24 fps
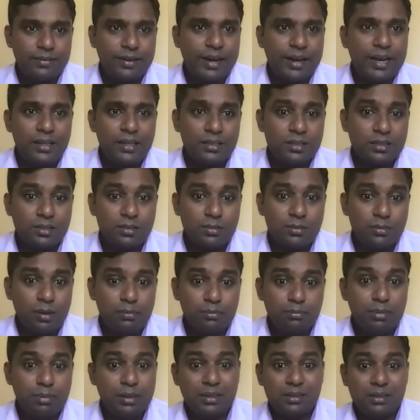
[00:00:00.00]
right
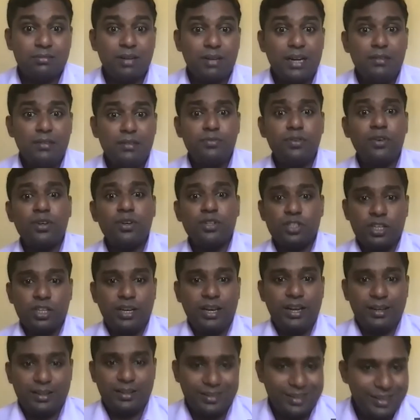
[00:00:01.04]
but
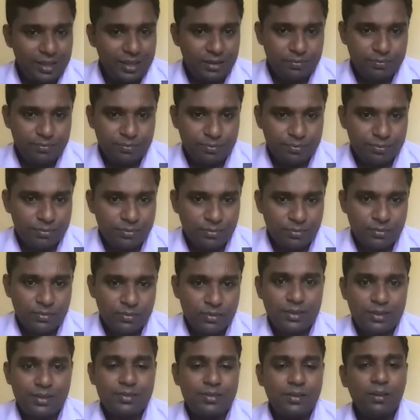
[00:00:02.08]
unfortunately
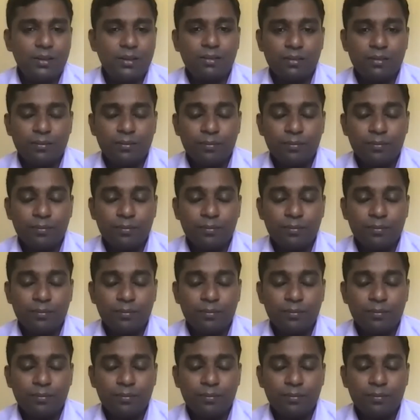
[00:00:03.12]
this is